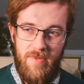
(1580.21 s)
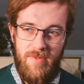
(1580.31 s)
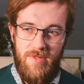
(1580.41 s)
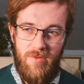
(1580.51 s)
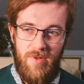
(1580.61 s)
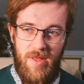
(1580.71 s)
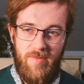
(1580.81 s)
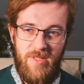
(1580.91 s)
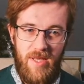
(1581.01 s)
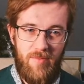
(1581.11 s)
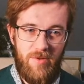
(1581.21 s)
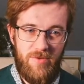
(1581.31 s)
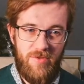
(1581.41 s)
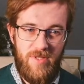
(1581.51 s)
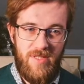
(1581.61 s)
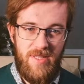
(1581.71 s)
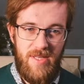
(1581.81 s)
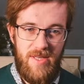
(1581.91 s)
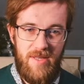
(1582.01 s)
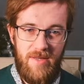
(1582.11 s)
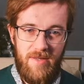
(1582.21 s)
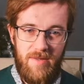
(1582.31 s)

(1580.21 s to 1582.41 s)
So nim is able to see